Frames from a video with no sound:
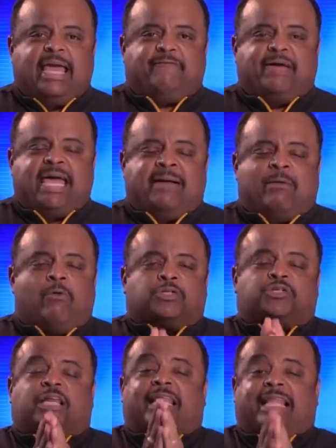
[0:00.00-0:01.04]
Hey fam,
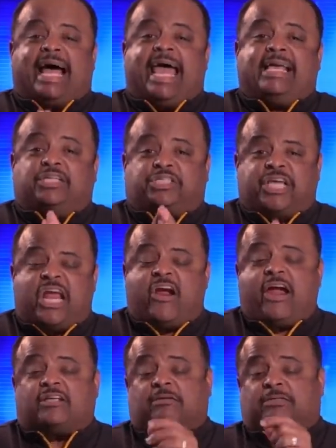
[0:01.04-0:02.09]
I want you to like,
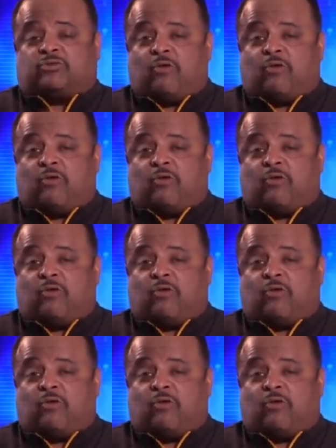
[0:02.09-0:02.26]
share, and